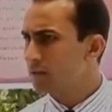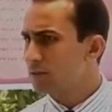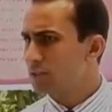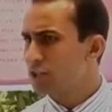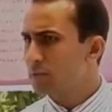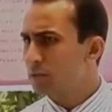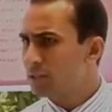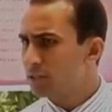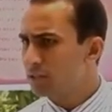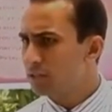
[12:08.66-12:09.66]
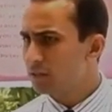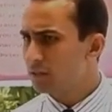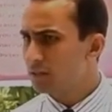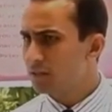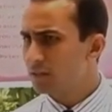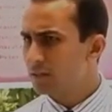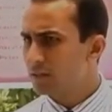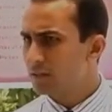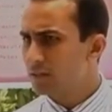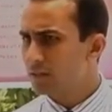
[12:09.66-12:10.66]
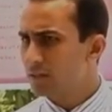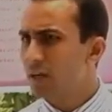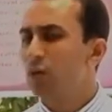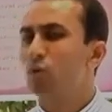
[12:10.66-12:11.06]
Just a priest? He